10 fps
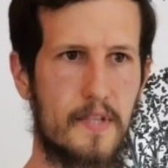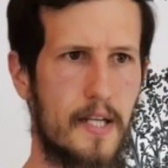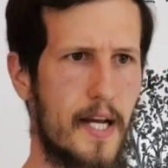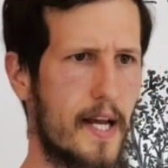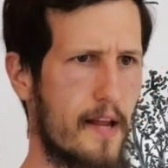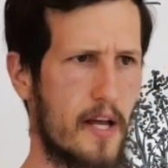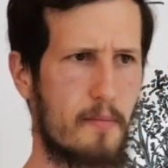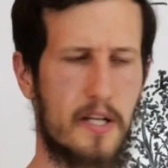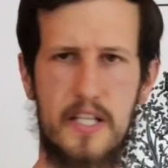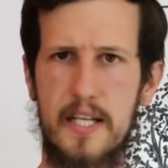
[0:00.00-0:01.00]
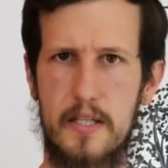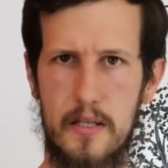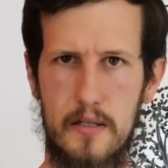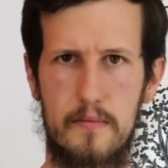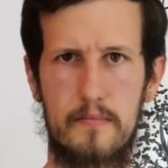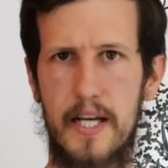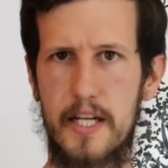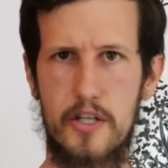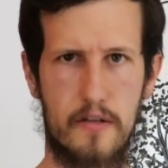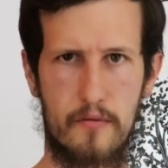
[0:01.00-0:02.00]
and I think about 6
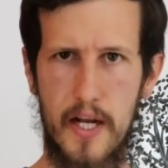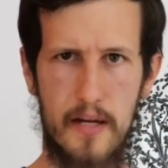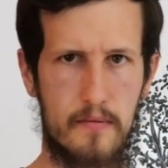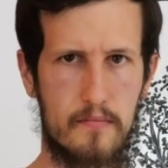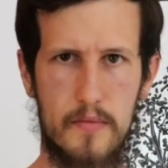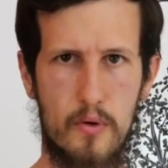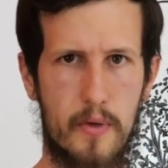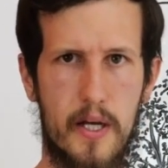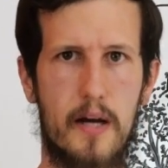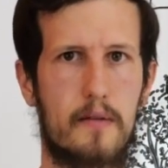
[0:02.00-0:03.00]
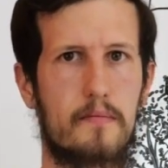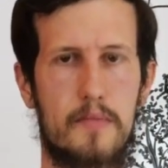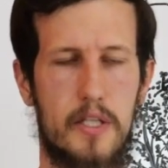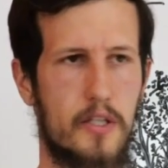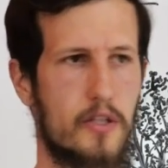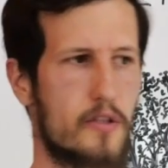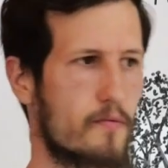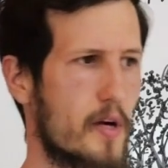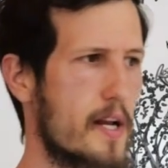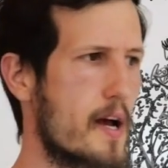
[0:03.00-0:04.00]
inches of rain is what we got, 6 inches of
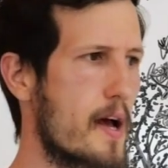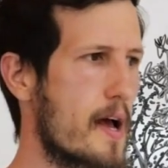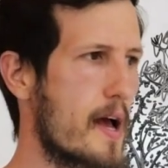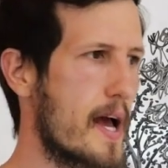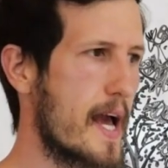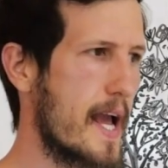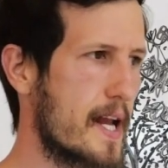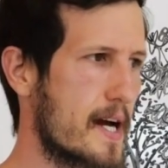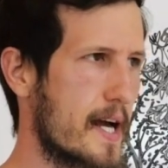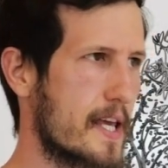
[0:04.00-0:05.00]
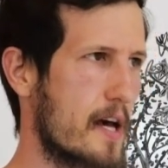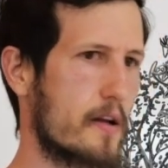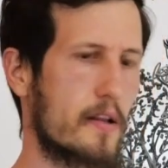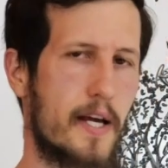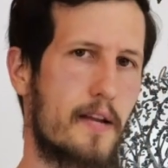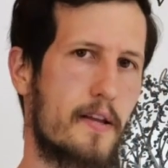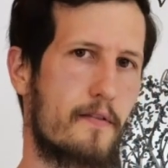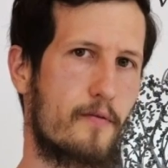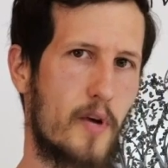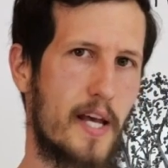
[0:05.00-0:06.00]
rain. And I calculated that
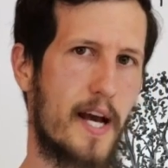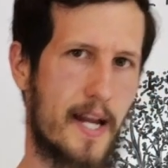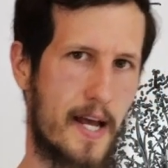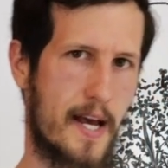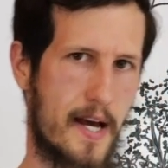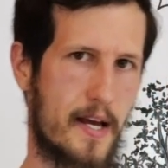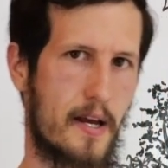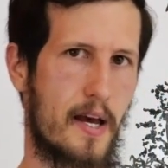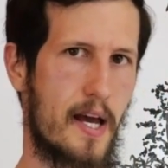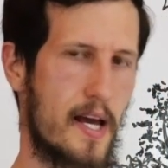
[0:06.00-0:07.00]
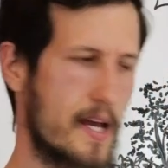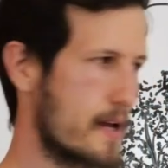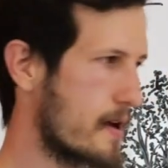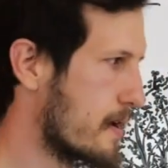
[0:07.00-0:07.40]
if we had had a